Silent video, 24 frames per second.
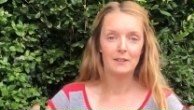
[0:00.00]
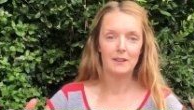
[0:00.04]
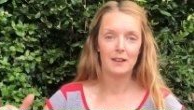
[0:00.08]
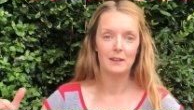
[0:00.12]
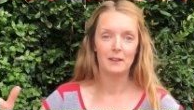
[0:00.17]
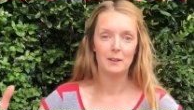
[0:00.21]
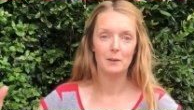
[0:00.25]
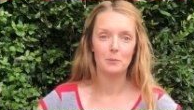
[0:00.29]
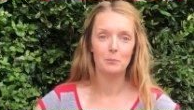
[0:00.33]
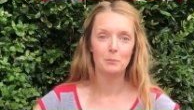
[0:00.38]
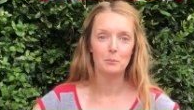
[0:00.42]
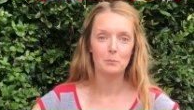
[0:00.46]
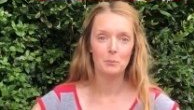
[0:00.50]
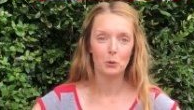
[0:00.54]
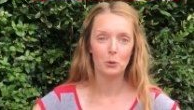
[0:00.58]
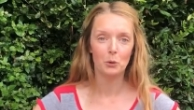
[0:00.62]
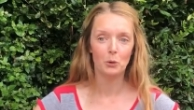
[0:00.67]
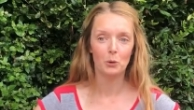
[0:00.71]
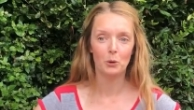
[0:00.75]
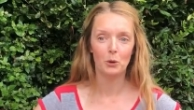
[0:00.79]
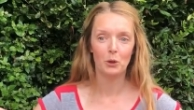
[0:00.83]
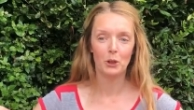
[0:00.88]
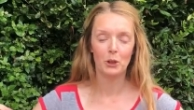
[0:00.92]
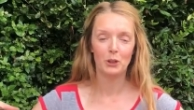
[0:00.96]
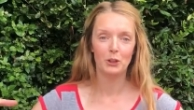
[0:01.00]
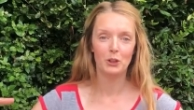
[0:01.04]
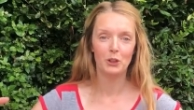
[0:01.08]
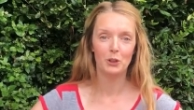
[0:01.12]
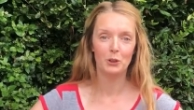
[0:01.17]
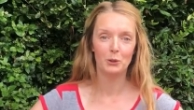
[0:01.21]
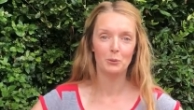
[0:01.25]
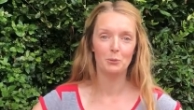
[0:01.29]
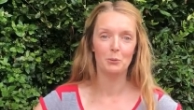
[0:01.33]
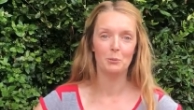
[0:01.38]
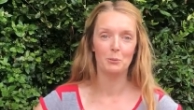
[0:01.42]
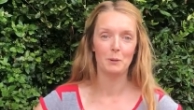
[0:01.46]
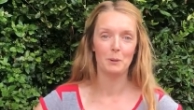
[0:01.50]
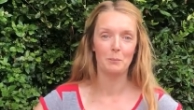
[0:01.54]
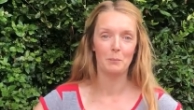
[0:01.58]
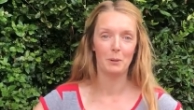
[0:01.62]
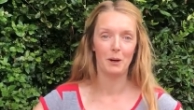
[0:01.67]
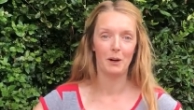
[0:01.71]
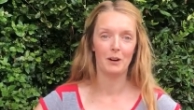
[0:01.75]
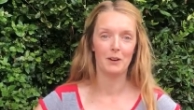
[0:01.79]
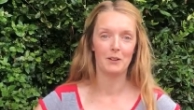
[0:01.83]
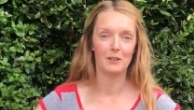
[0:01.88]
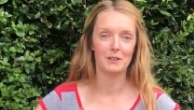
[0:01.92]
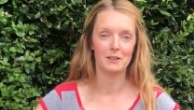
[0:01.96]
then the more you will be
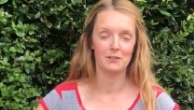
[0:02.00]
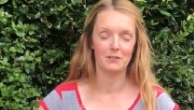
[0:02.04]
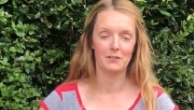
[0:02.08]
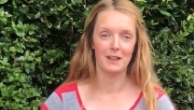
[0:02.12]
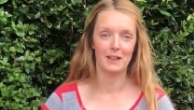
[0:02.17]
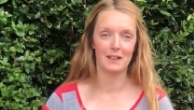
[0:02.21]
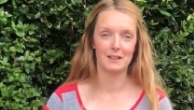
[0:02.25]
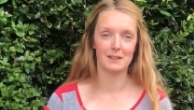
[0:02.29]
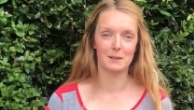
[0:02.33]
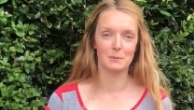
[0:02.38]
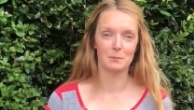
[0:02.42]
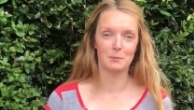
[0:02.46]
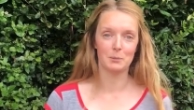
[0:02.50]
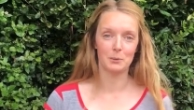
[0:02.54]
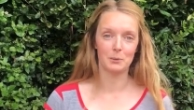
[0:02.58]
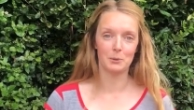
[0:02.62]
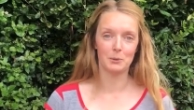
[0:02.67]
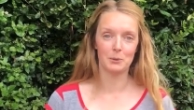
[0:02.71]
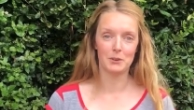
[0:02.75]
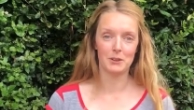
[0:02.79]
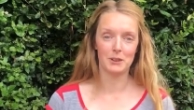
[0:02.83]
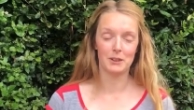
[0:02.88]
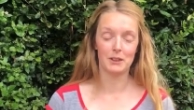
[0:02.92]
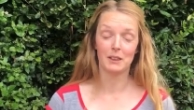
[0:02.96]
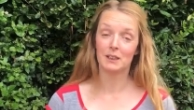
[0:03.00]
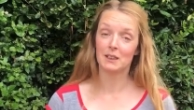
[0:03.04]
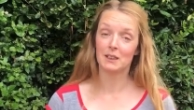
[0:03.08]
part of that sport.